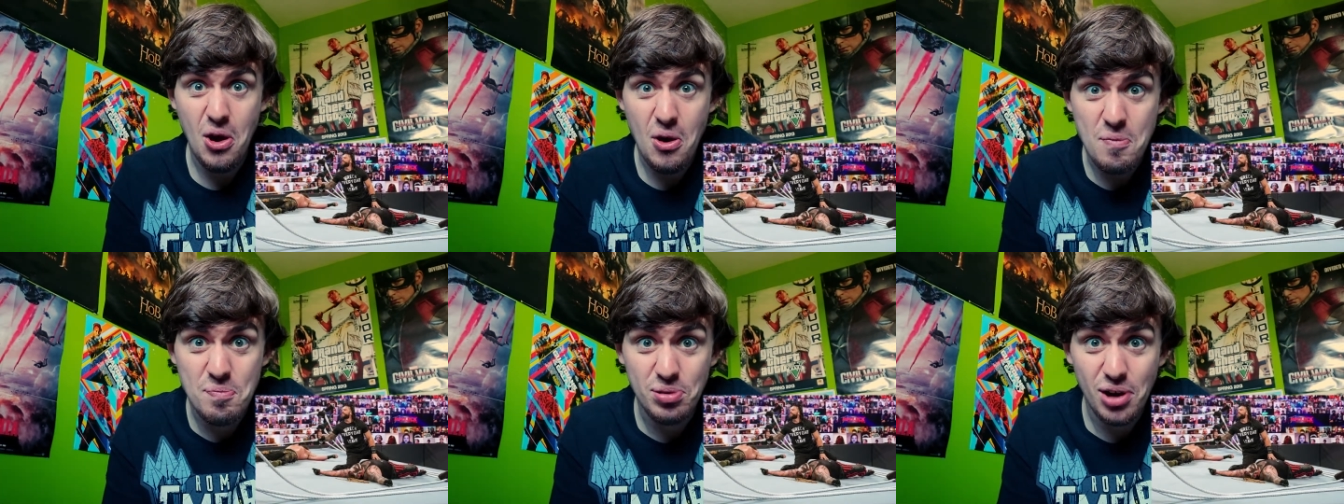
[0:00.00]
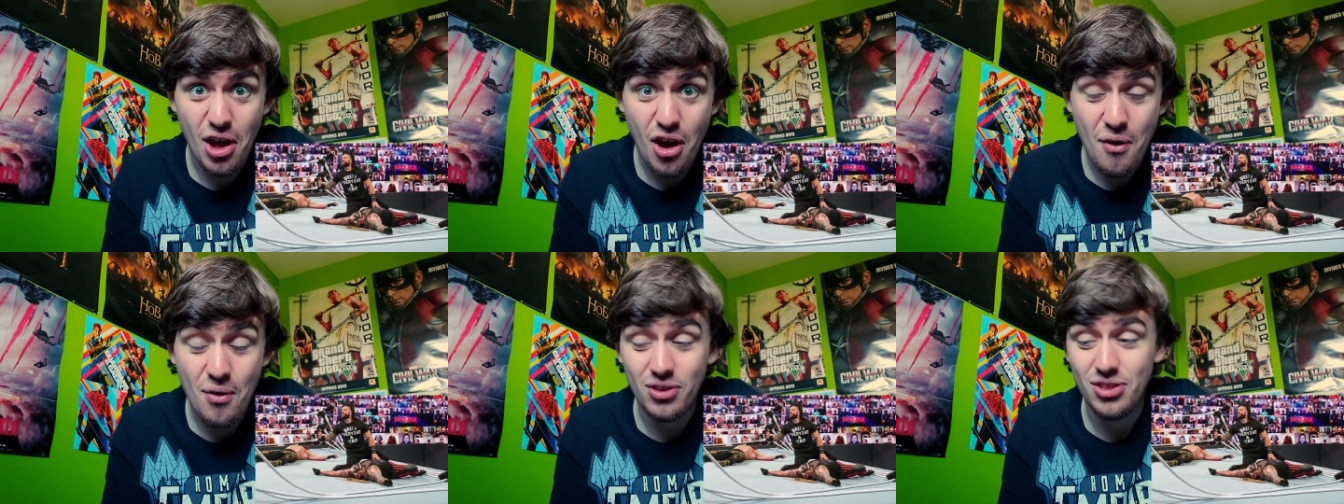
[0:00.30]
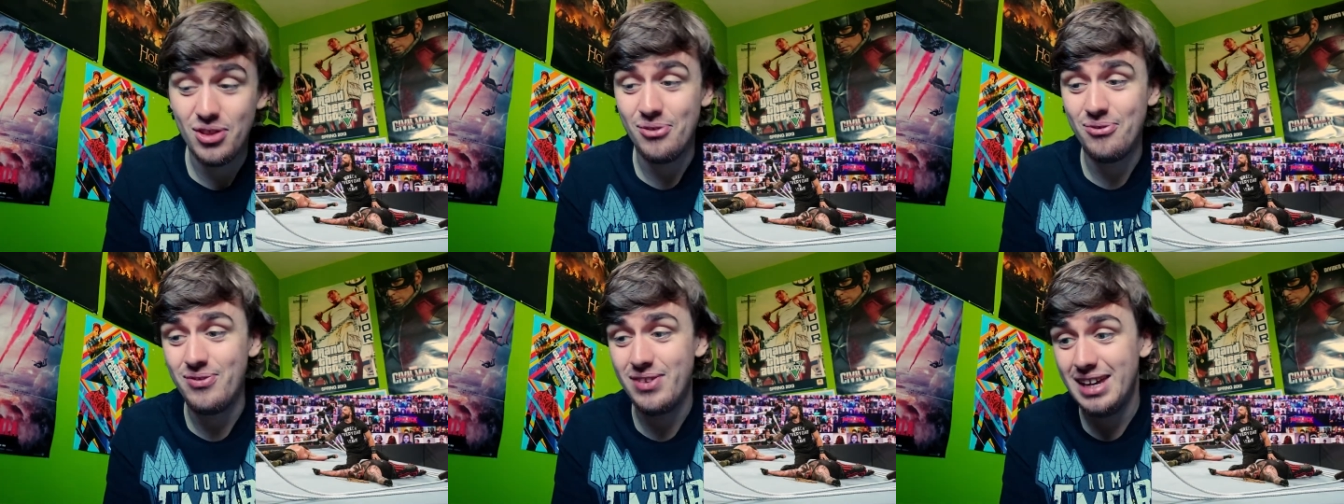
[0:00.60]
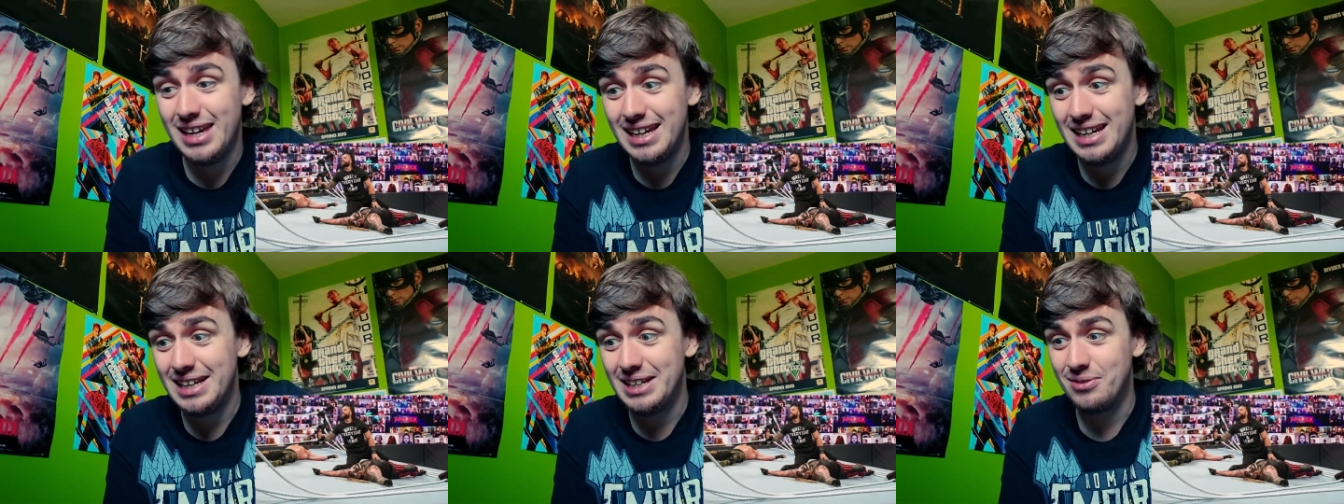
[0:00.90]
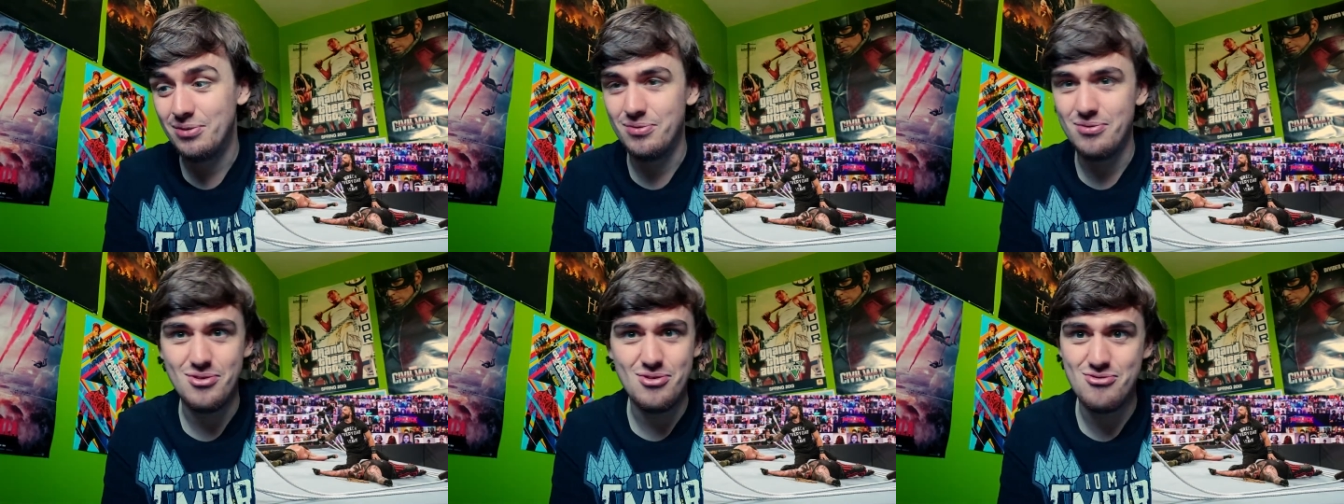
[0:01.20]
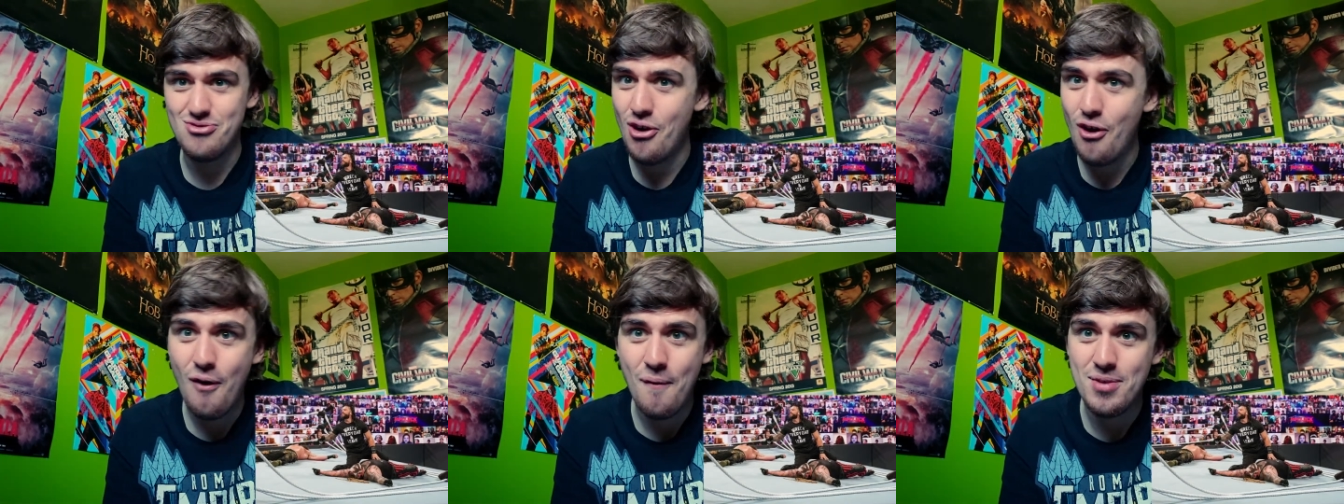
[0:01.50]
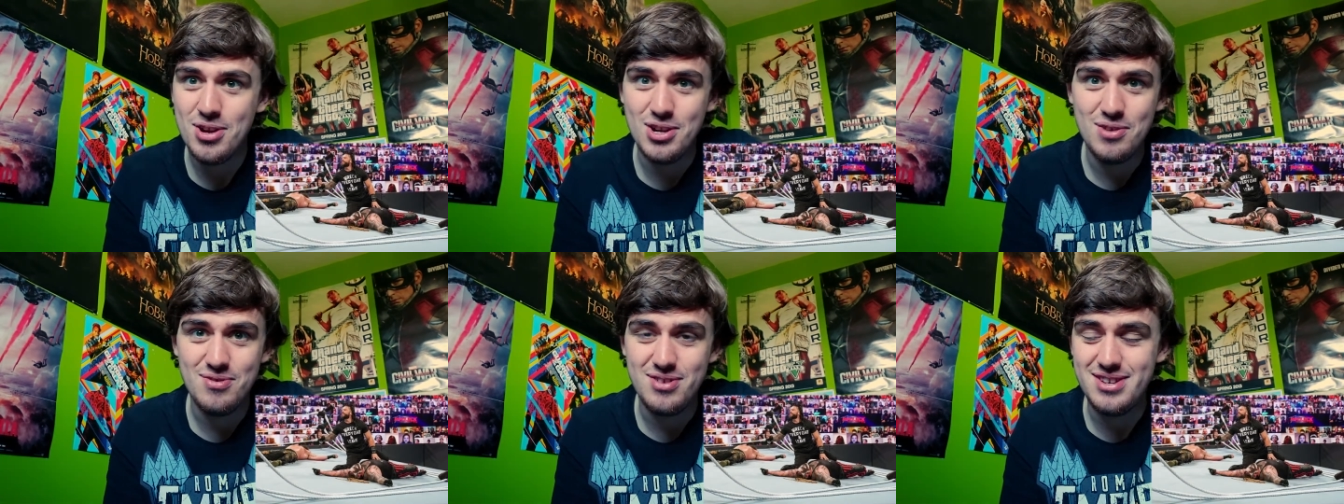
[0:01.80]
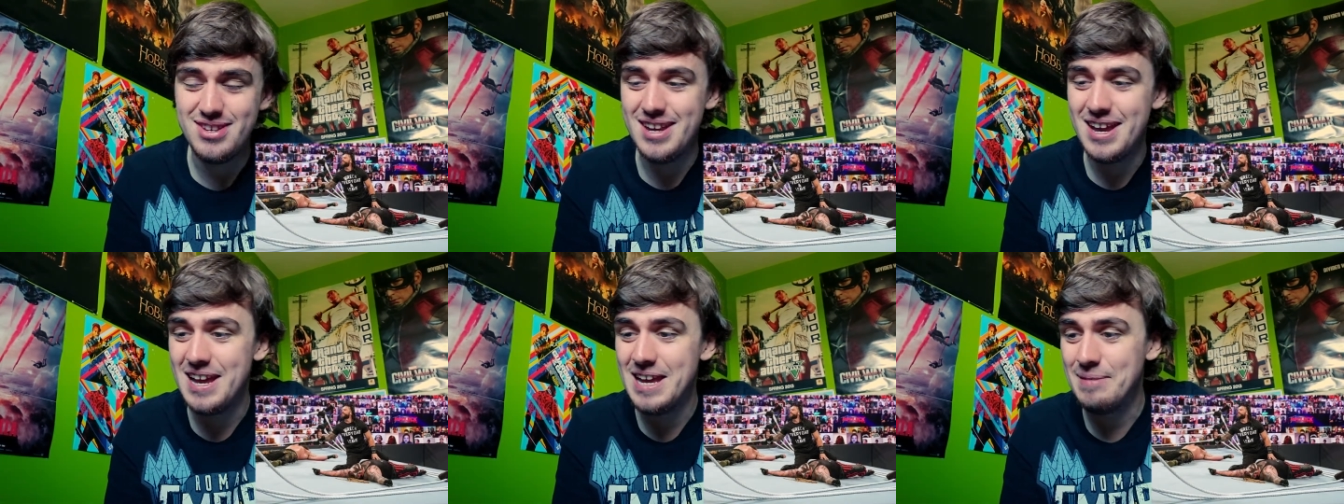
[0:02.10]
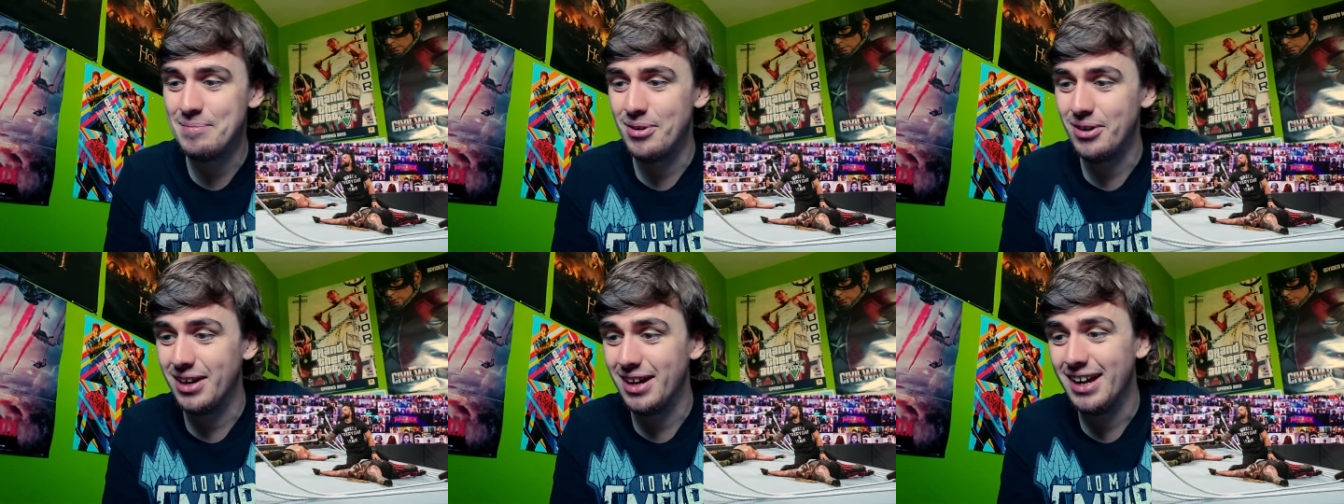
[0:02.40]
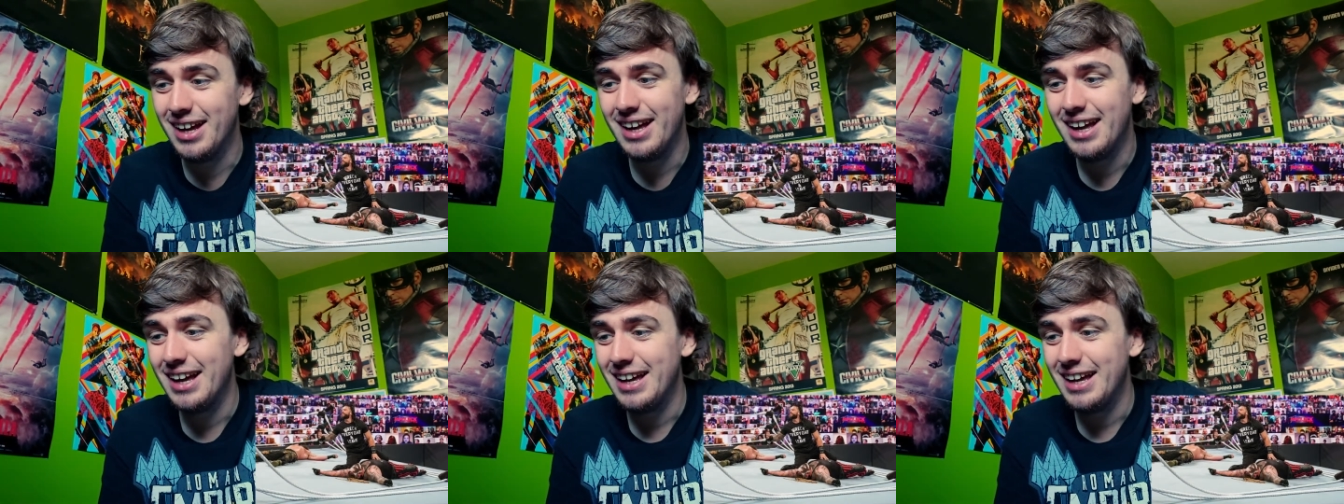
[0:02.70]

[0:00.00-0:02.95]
the Fiend. Oh, Roman, you dirty bugger.